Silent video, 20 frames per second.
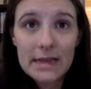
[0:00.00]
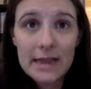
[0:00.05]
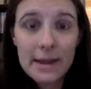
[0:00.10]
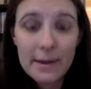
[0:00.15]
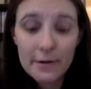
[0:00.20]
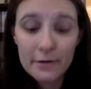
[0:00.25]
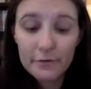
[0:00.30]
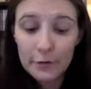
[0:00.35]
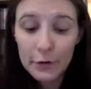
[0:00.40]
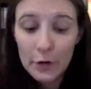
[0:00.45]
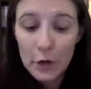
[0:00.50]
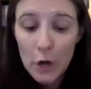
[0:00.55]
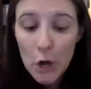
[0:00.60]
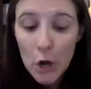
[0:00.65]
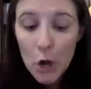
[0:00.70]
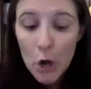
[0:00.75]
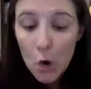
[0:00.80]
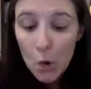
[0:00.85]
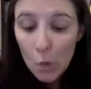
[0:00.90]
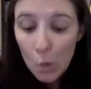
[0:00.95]
to take care of
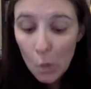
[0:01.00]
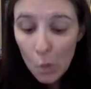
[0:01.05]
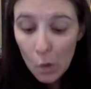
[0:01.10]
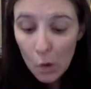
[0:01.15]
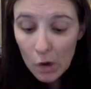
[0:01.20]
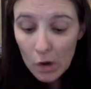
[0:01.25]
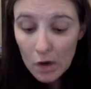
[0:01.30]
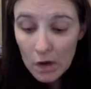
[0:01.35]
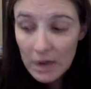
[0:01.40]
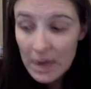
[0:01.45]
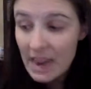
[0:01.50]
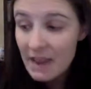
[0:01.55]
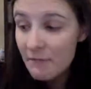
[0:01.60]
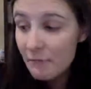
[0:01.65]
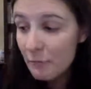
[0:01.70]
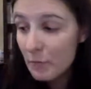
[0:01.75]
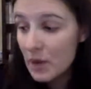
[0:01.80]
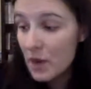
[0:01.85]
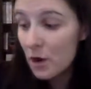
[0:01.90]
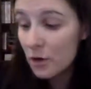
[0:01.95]
her, or
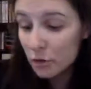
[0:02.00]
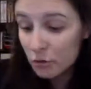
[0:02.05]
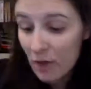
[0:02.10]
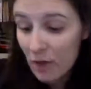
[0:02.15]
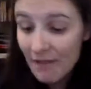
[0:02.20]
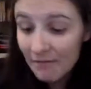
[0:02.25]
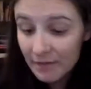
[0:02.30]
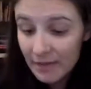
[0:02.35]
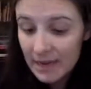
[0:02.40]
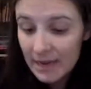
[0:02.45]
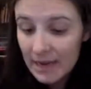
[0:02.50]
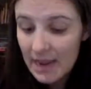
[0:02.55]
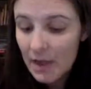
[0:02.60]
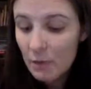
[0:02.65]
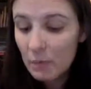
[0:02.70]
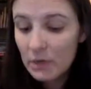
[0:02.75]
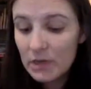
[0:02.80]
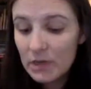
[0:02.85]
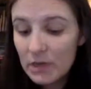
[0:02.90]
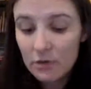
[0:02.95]
if we are
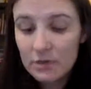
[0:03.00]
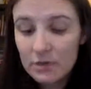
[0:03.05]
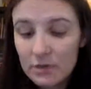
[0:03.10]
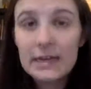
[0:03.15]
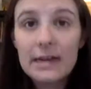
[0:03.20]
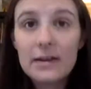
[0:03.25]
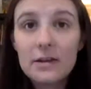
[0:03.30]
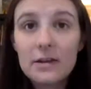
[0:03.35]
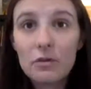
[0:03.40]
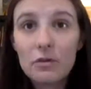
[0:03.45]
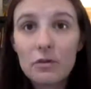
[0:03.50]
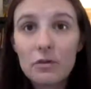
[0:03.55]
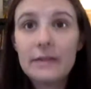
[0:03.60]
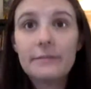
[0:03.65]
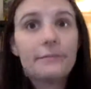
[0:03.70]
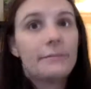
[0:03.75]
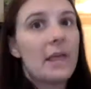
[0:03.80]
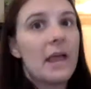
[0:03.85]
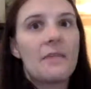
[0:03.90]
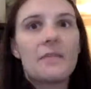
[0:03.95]
traveling and we need her to stay in a
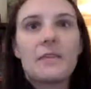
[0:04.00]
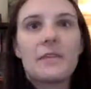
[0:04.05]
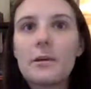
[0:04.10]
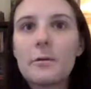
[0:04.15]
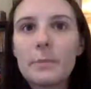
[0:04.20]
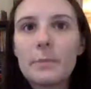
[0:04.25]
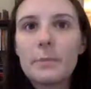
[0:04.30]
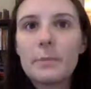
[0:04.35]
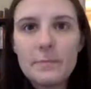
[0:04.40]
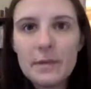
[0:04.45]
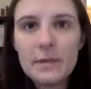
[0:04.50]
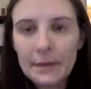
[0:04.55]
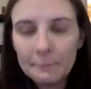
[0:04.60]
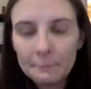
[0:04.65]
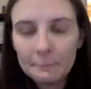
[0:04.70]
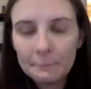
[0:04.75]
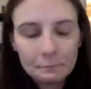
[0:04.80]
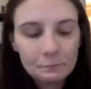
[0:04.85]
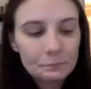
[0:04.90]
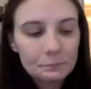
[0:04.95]
crate at the
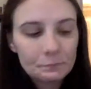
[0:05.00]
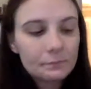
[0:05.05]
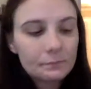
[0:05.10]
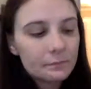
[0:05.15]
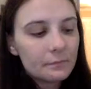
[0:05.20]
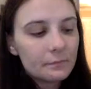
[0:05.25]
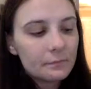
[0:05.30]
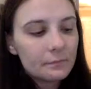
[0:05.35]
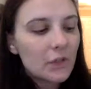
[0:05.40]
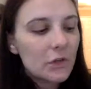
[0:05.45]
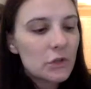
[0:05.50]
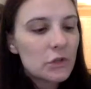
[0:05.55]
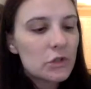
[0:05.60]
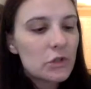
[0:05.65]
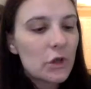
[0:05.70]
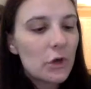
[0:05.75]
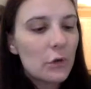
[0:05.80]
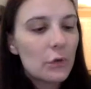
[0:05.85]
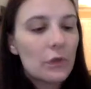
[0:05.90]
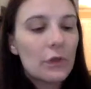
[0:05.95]
Airbnb.
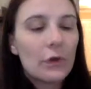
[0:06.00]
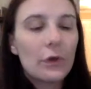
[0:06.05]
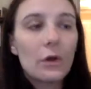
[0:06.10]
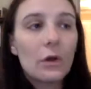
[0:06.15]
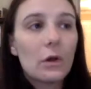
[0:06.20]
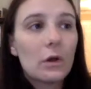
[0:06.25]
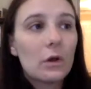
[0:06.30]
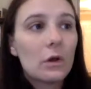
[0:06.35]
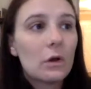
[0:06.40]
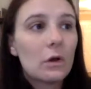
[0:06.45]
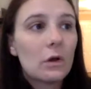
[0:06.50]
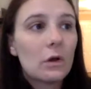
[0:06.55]
So there,